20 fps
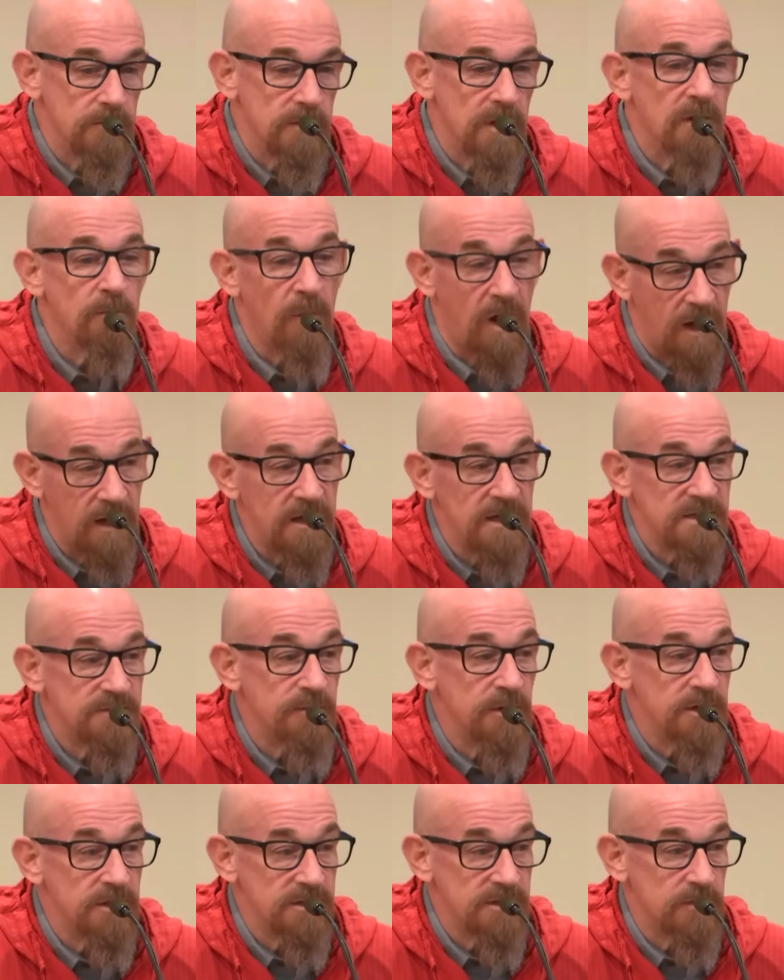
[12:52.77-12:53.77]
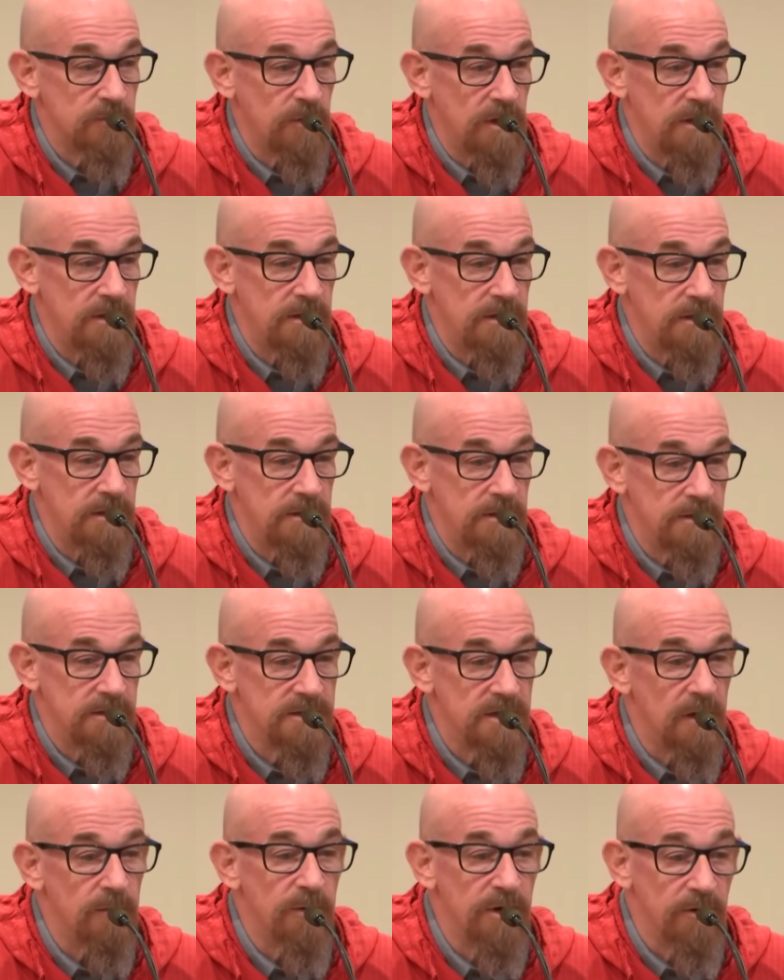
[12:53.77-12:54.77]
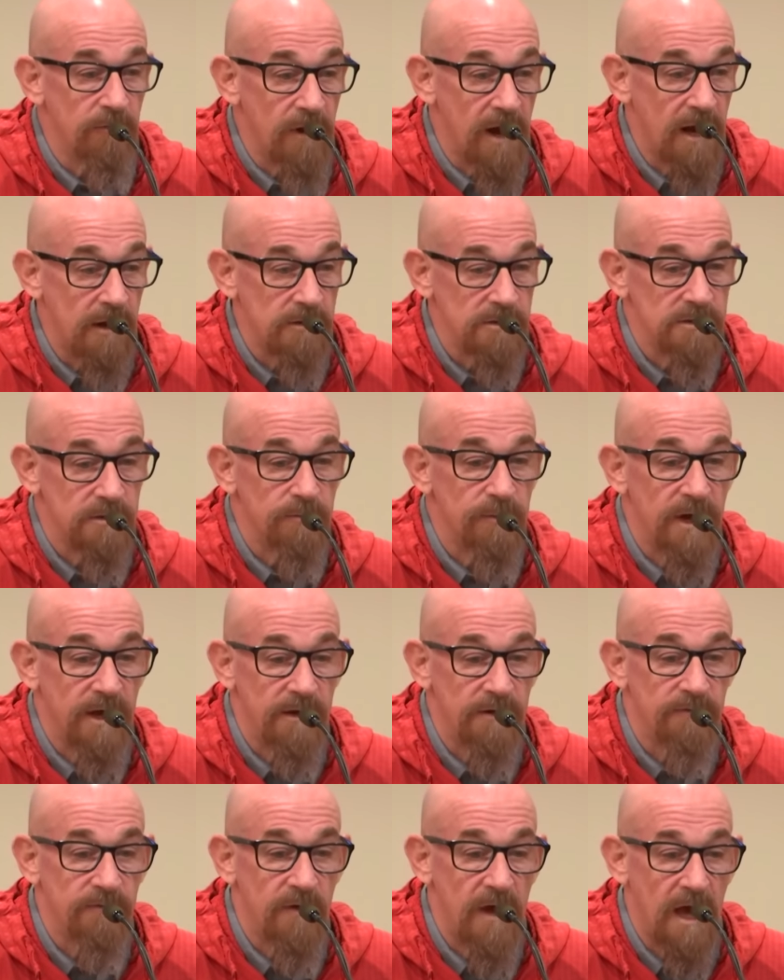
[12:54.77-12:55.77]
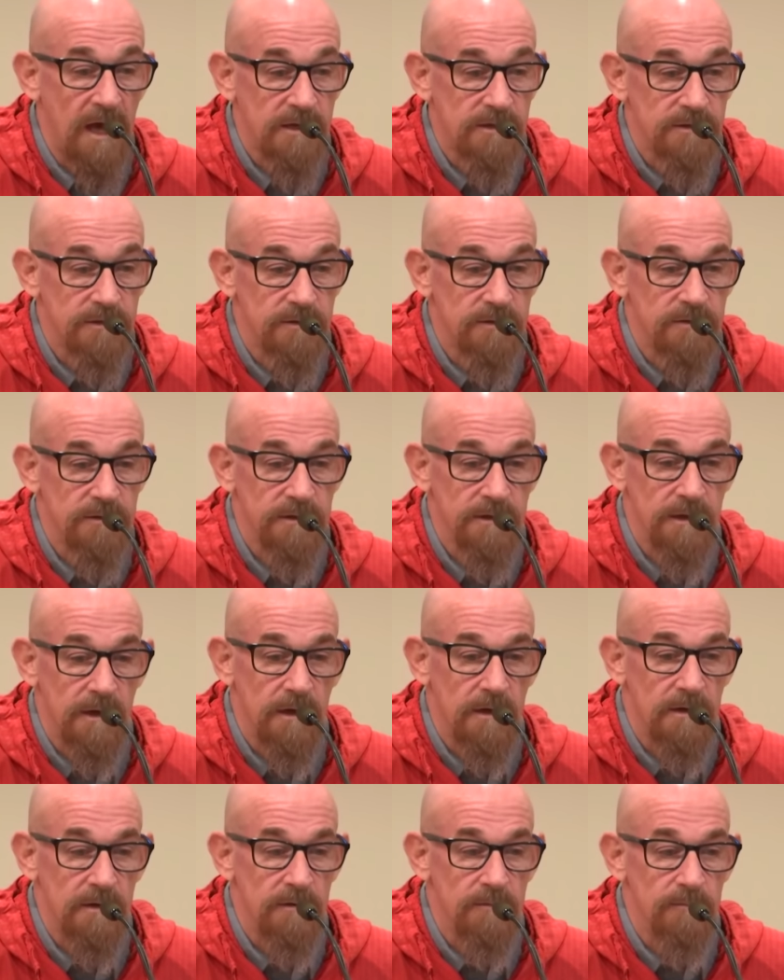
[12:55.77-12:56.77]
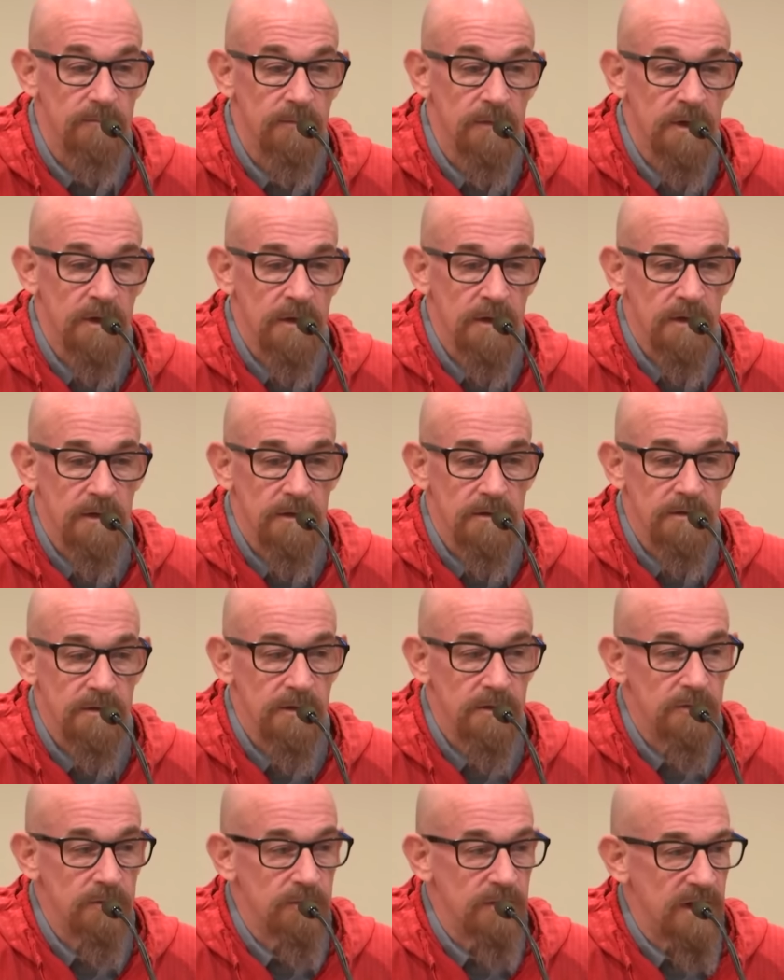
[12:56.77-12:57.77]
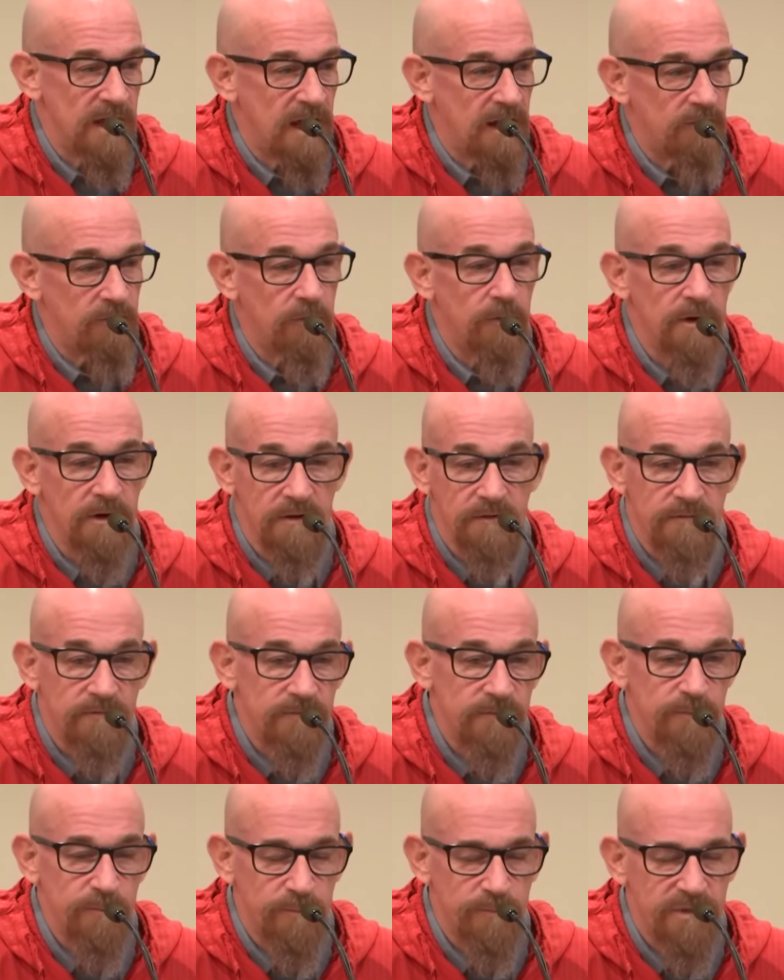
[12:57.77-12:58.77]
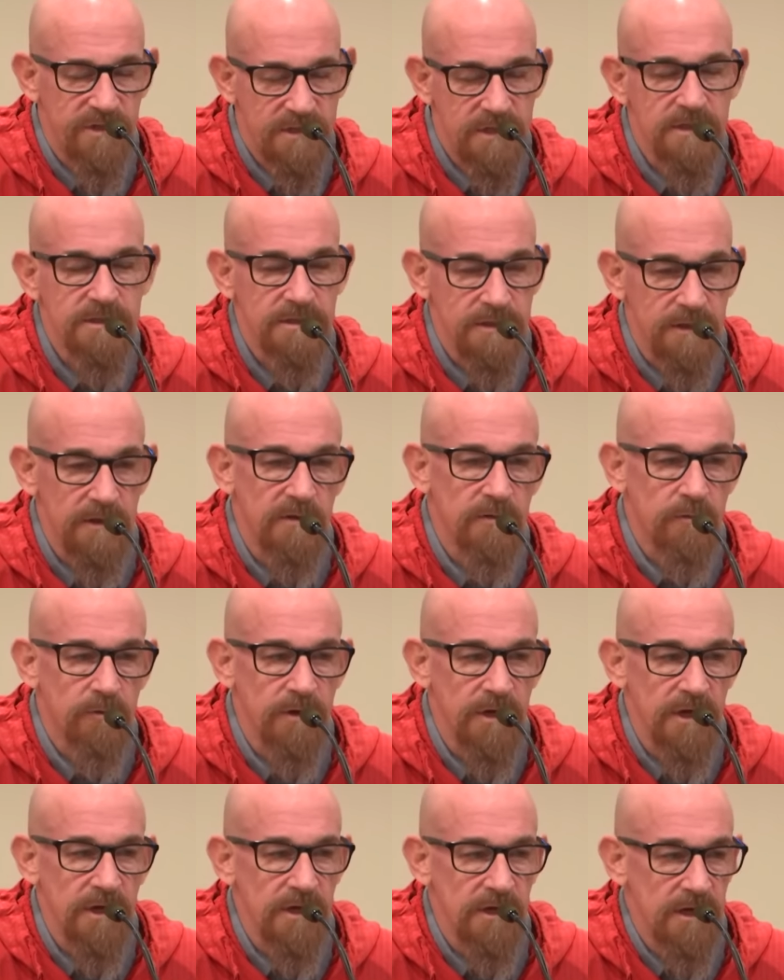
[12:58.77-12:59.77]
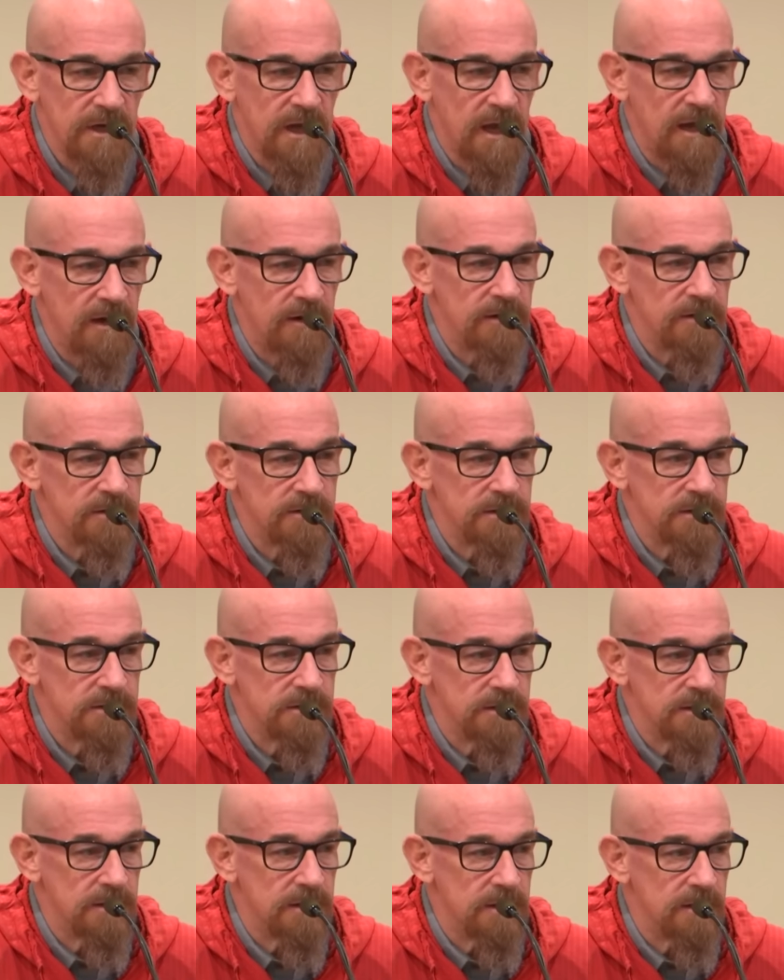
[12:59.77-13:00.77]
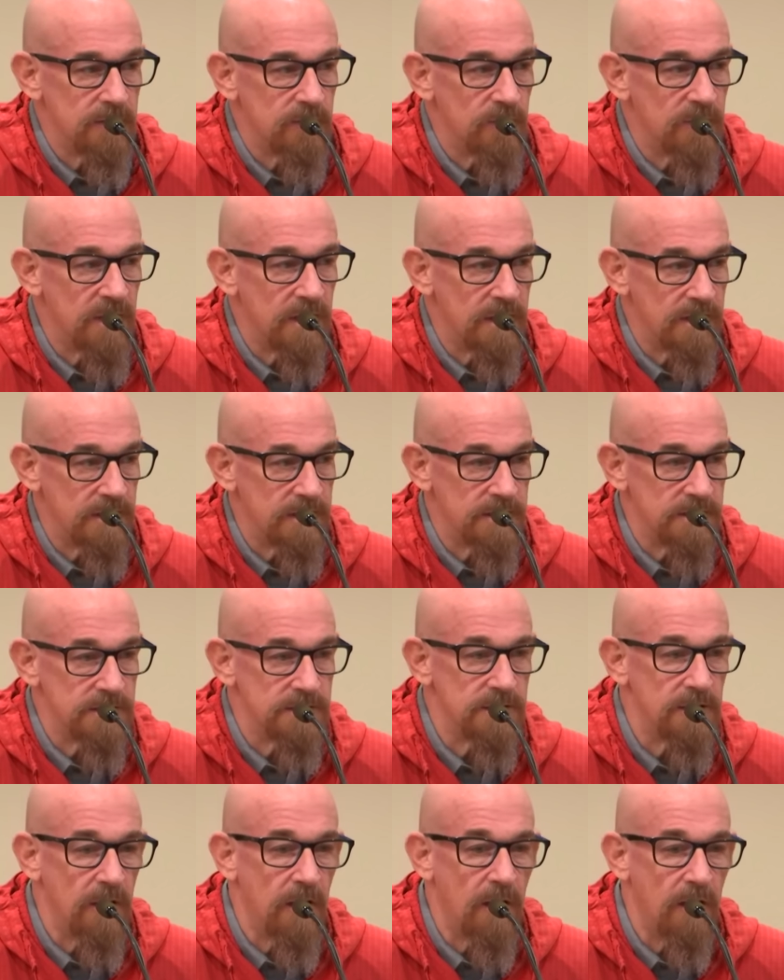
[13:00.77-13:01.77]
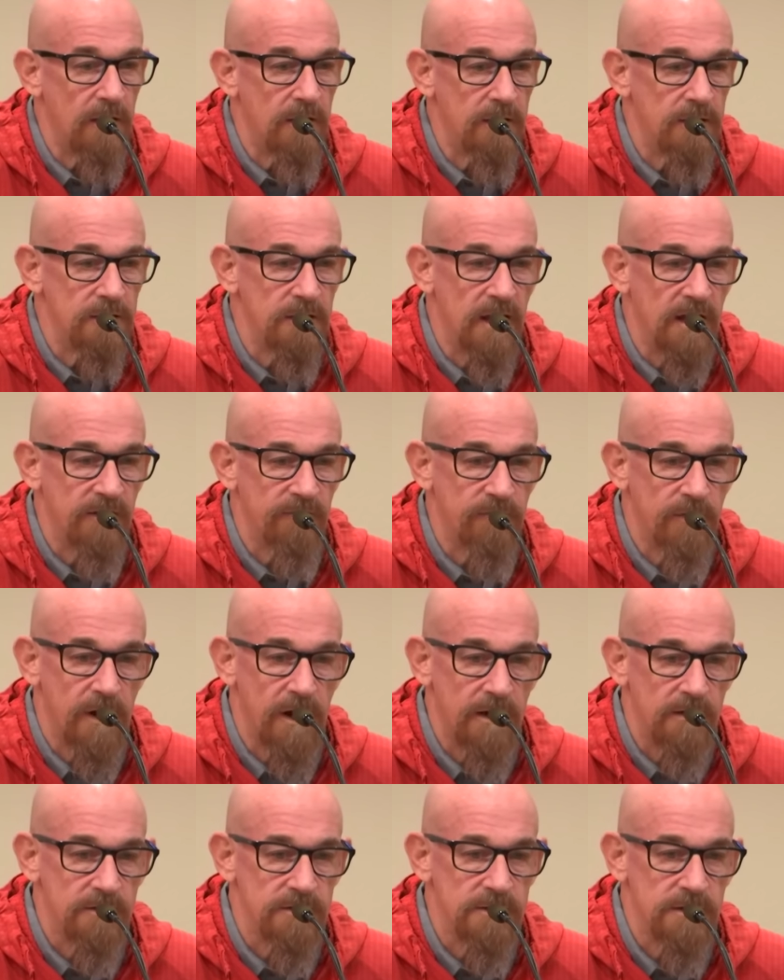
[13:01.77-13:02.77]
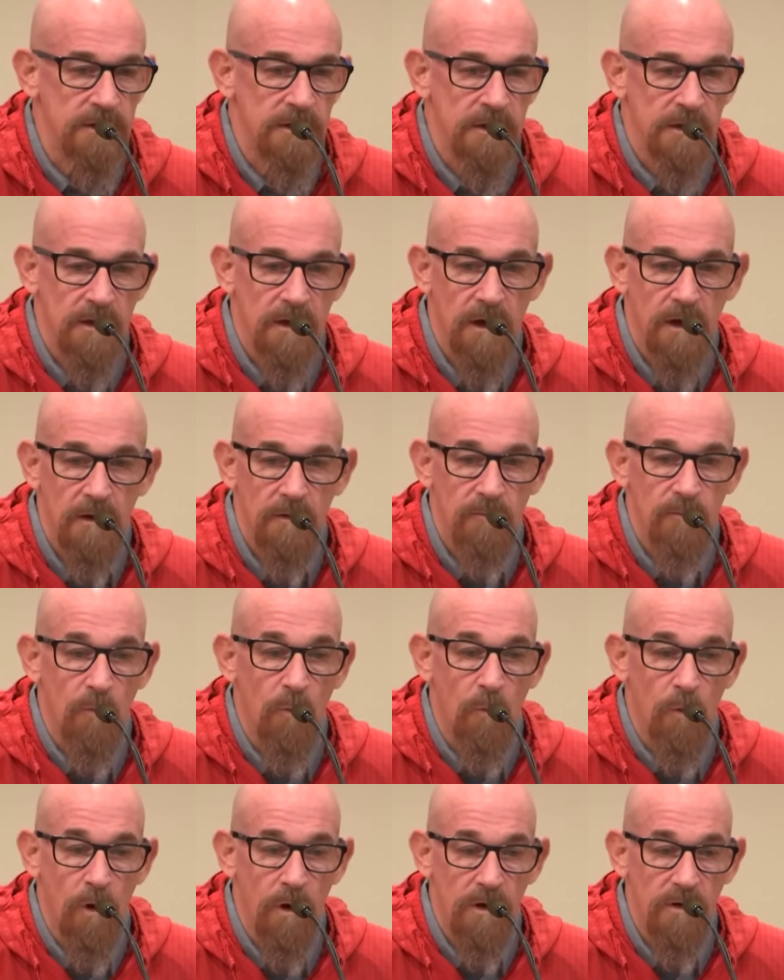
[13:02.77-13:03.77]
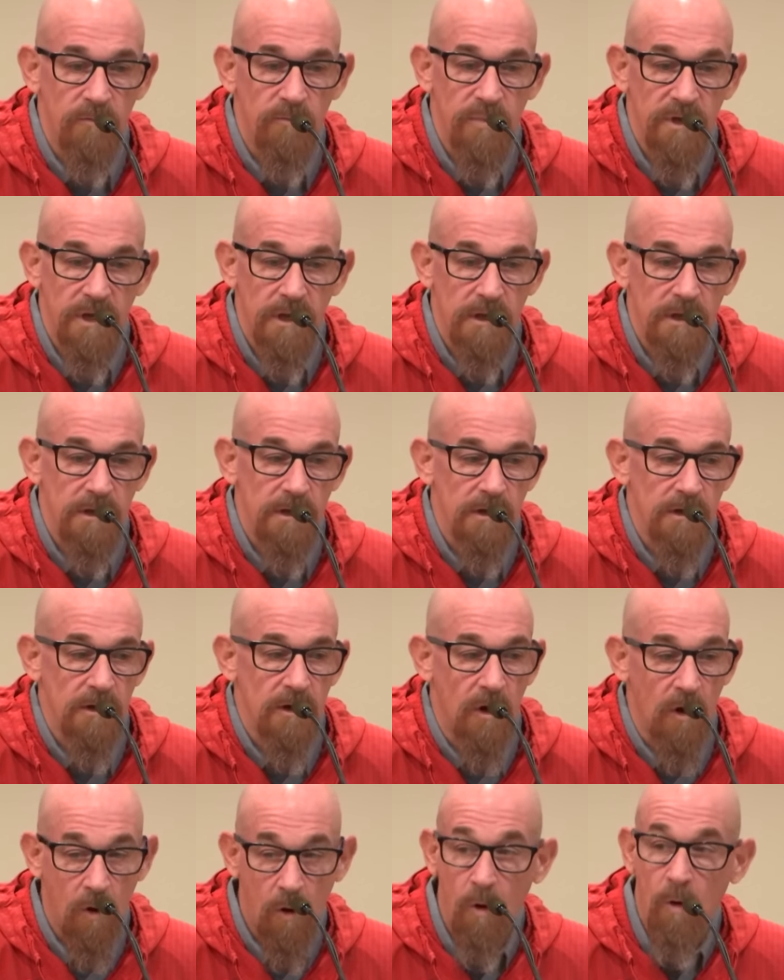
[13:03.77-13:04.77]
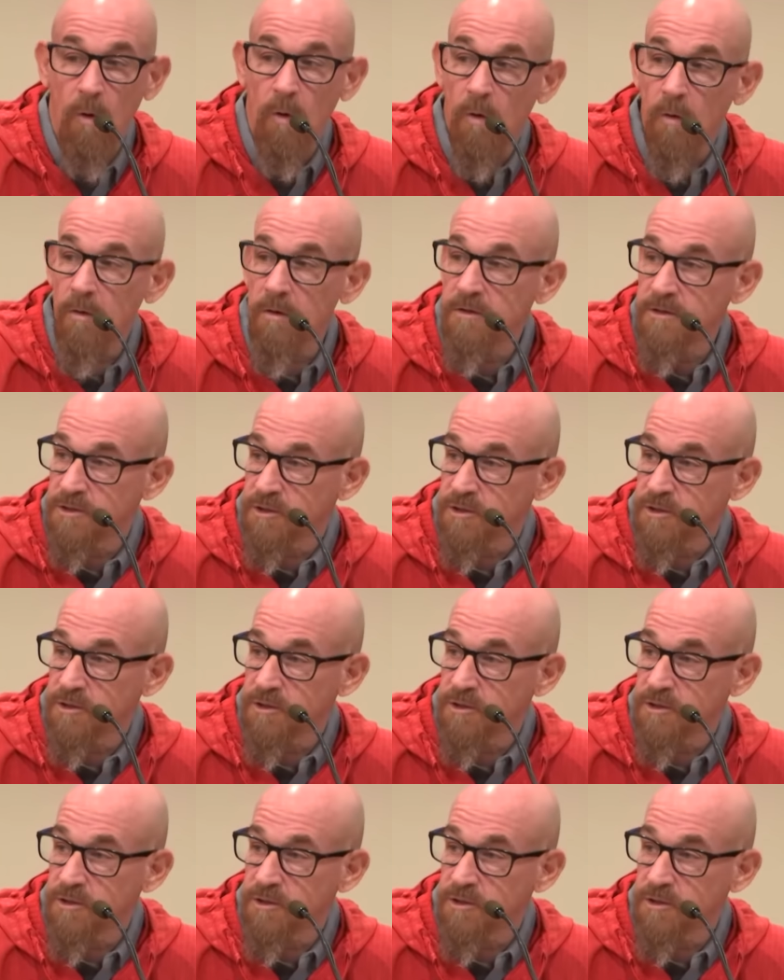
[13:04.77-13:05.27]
in my experience, the way the dummy rounds are manufactured, you would have one of potentially three indicators that it is not a live round. One being a hole